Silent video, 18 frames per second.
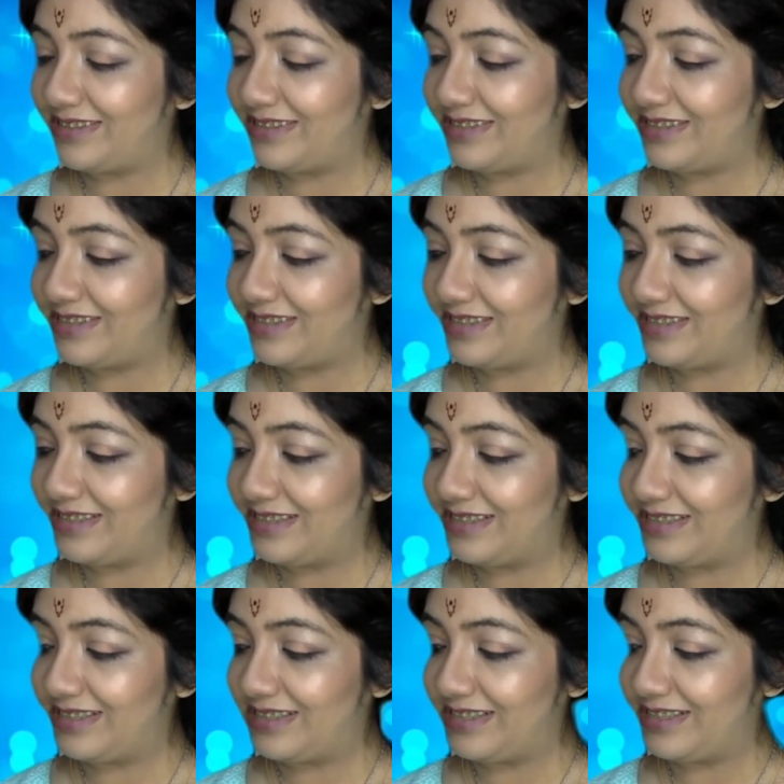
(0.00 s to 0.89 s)

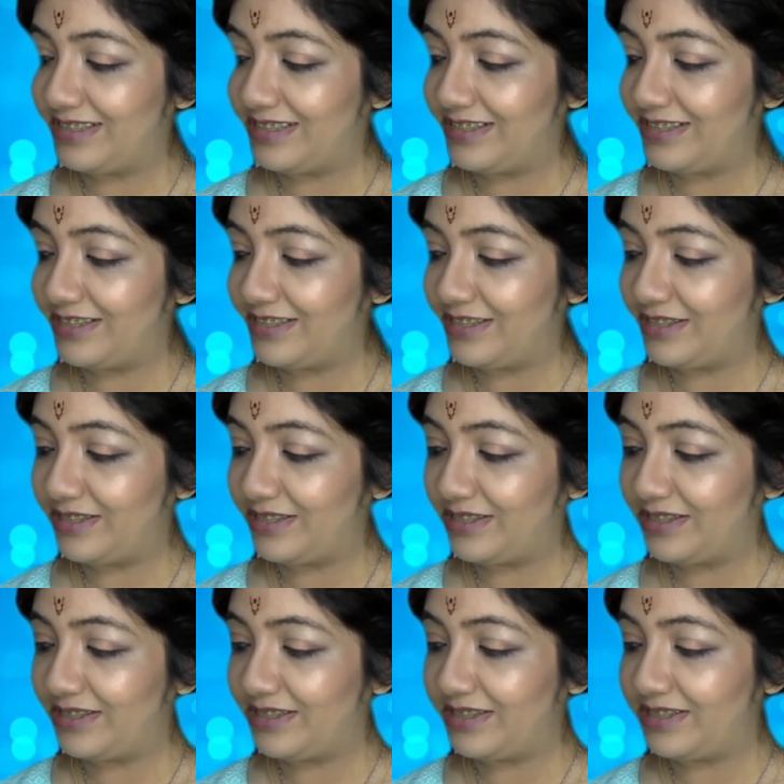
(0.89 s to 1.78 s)

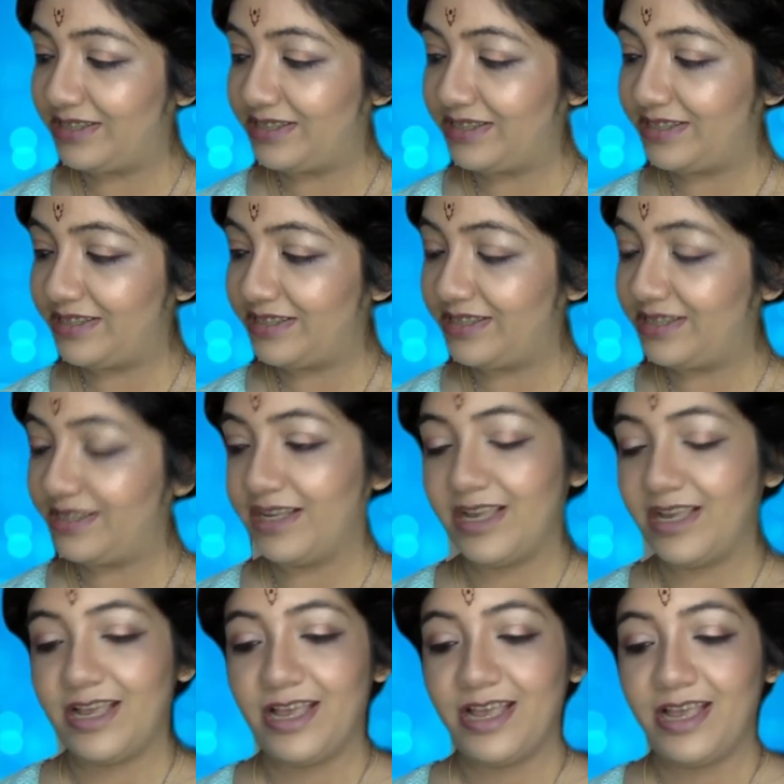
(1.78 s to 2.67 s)
No one is speaking in this clip.